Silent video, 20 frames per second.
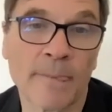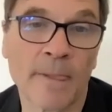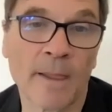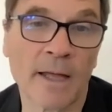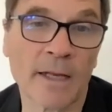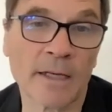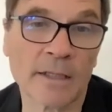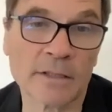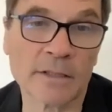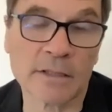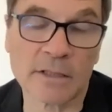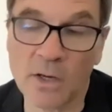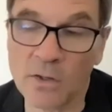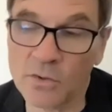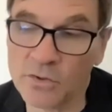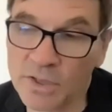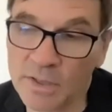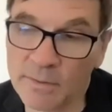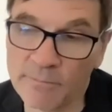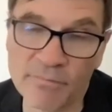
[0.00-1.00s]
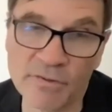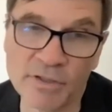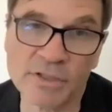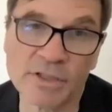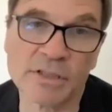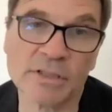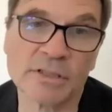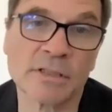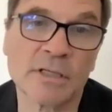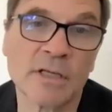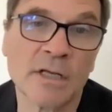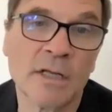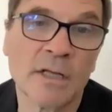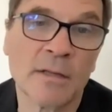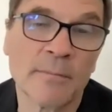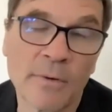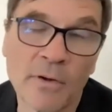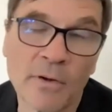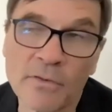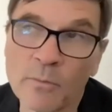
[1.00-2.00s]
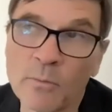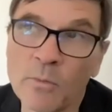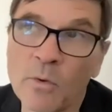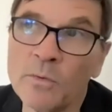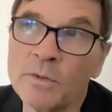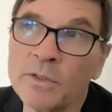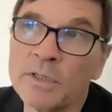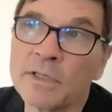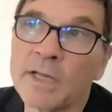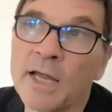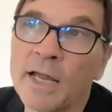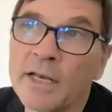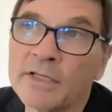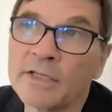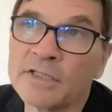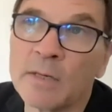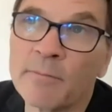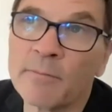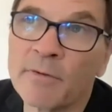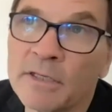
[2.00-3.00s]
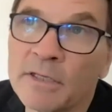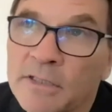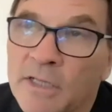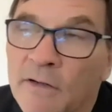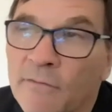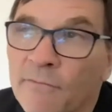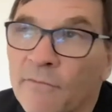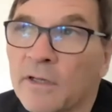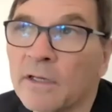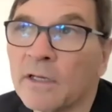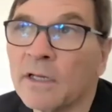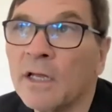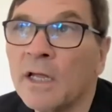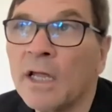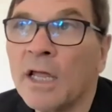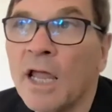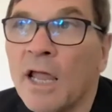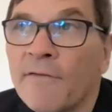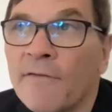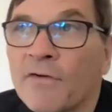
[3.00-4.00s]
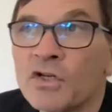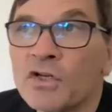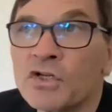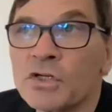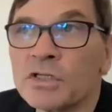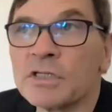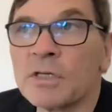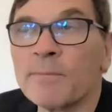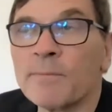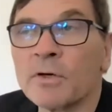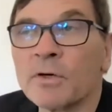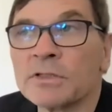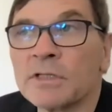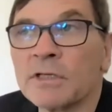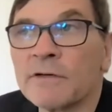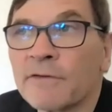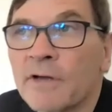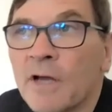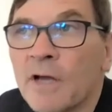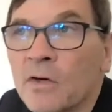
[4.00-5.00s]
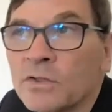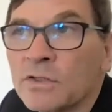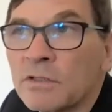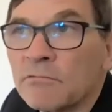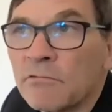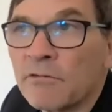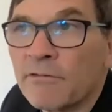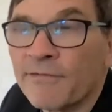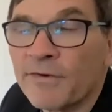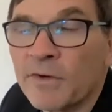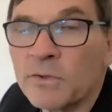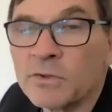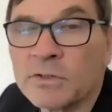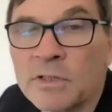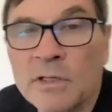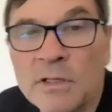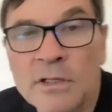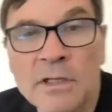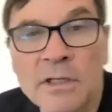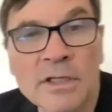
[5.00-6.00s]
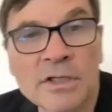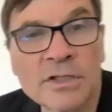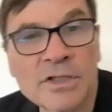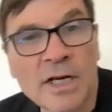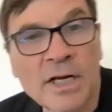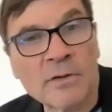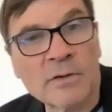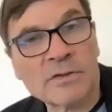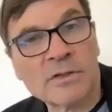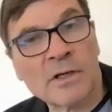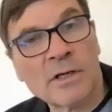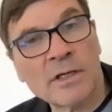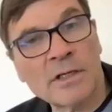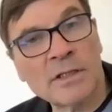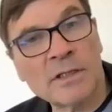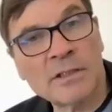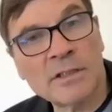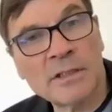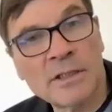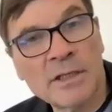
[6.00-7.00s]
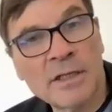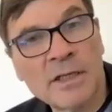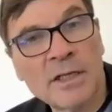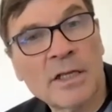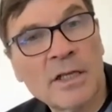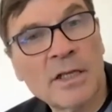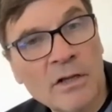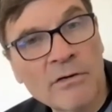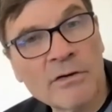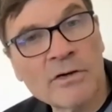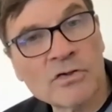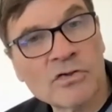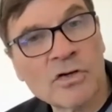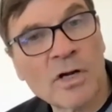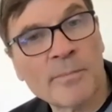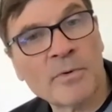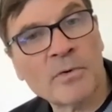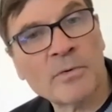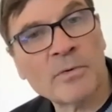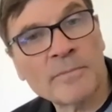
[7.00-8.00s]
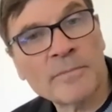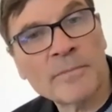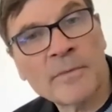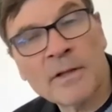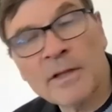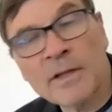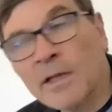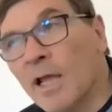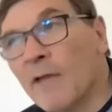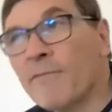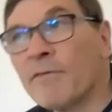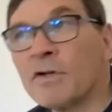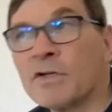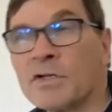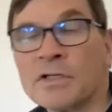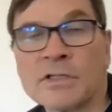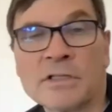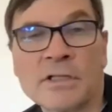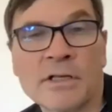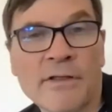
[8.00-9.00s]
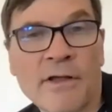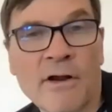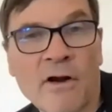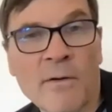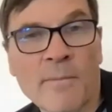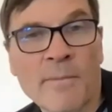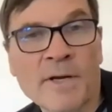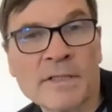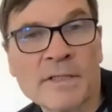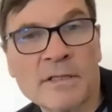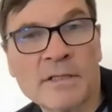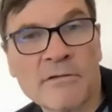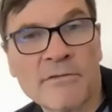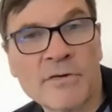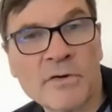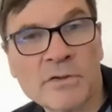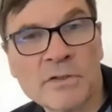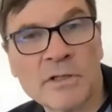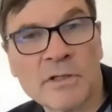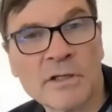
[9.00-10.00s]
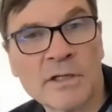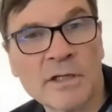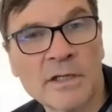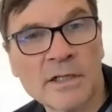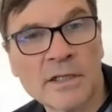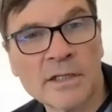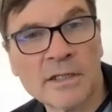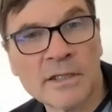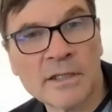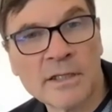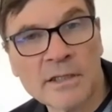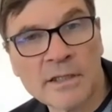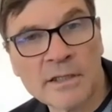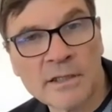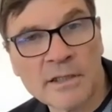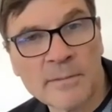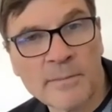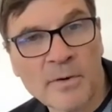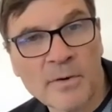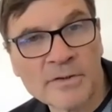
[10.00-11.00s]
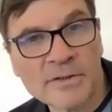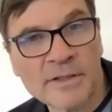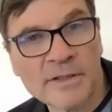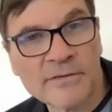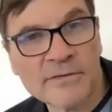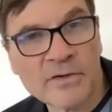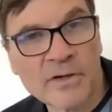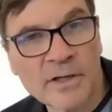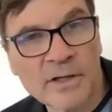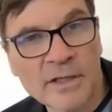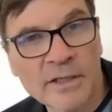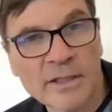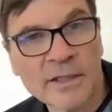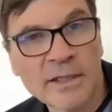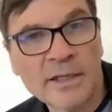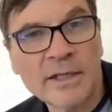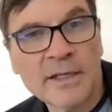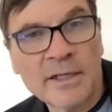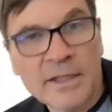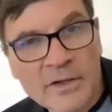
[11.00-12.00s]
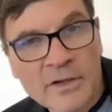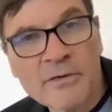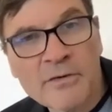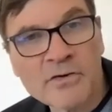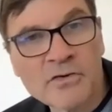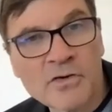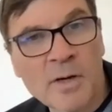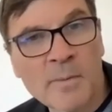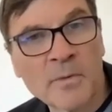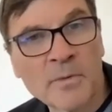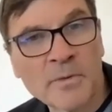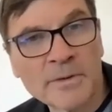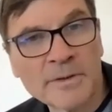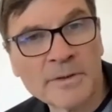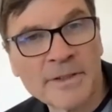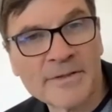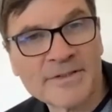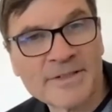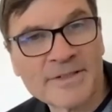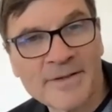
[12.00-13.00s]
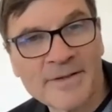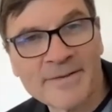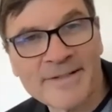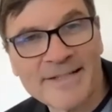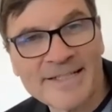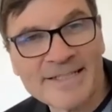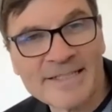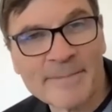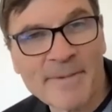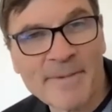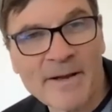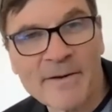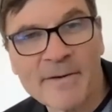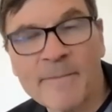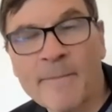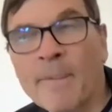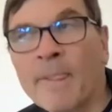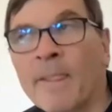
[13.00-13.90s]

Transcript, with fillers: and coaching bridges both the wounded and the celebrated self like if you're just a positive coach and you refuse to look at the shadow side you're in trouble if you're mm-hmm. just a therapist and you refuse to look at the, the, the positive side you're in trouble. You know, so it's mm-hmm. about